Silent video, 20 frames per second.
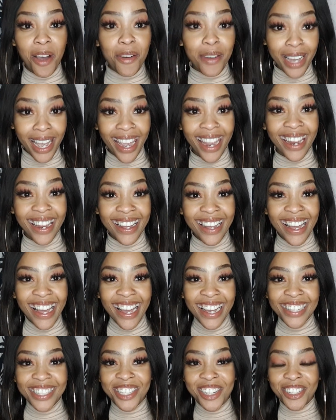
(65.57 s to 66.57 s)
Okay,
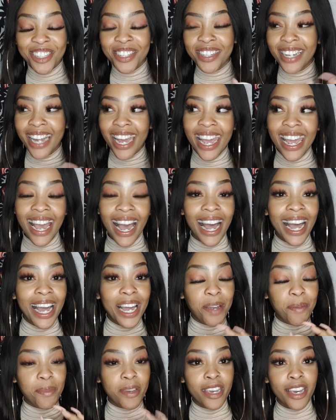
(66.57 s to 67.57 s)
so today I
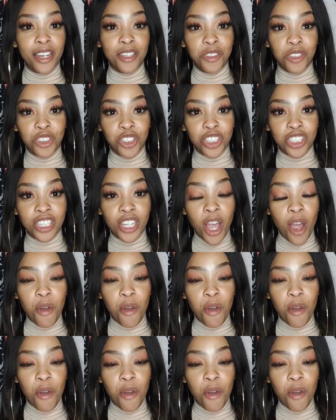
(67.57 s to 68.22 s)
am here to just